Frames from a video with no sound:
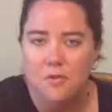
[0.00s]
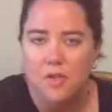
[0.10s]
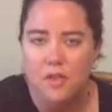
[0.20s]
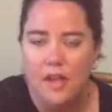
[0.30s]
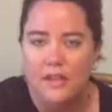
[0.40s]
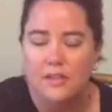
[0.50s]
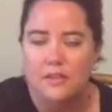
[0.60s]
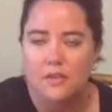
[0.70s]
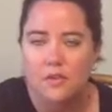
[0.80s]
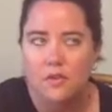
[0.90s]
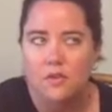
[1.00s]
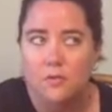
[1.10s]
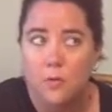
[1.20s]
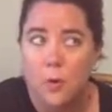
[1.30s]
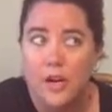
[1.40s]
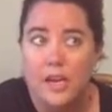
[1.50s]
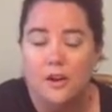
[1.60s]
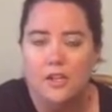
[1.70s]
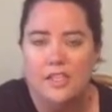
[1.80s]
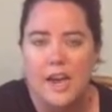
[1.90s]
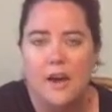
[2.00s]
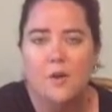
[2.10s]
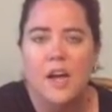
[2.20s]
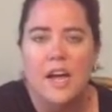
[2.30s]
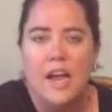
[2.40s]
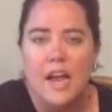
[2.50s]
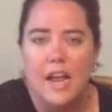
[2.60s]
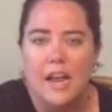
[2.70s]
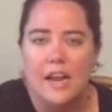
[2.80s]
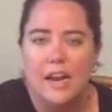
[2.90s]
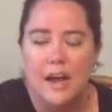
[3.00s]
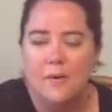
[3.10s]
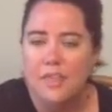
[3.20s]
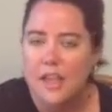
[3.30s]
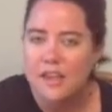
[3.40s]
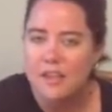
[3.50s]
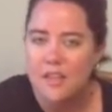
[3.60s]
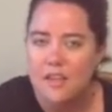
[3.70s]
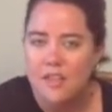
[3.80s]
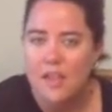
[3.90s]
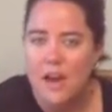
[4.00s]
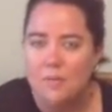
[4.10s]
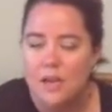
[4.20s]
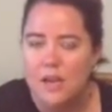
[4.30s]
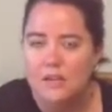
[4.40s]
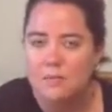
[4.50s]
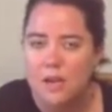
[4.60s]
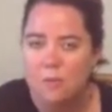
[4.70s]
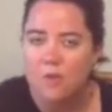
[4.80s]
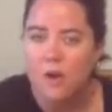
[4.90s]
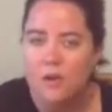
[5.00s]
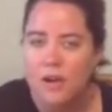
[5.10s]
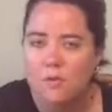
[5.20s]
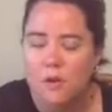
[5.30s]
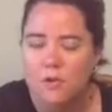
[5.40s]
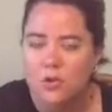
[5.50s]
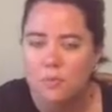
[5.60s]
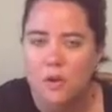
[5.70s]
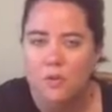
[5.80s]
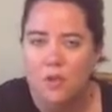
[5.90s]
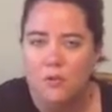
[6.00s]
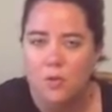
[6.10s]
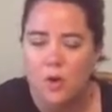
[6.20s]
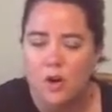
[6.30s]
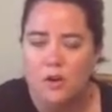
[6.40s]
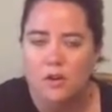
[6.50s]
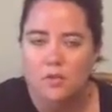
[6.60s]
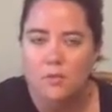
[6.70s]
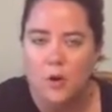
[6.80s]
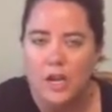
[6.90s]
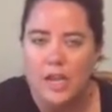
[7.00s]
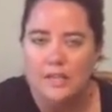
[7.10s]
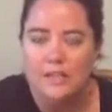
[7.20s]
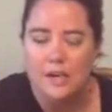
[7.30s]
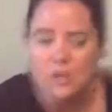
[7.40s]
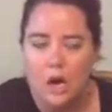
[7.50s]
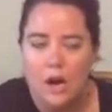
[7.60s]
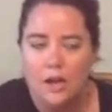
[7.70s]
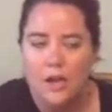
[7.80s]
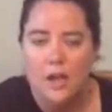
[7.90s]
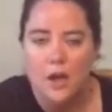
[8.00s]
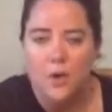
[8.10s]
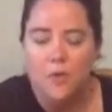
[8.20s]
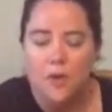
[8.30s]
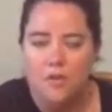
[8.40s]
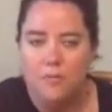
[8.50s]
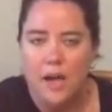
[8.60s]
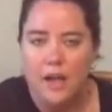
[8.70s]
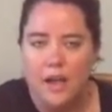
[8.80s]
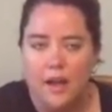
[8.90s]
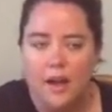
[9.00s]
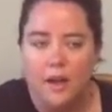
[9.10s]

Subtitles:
for the last 4 years now, and I would like to think that I'm getting to be a pro at road tripping with four kids and a dog. One of my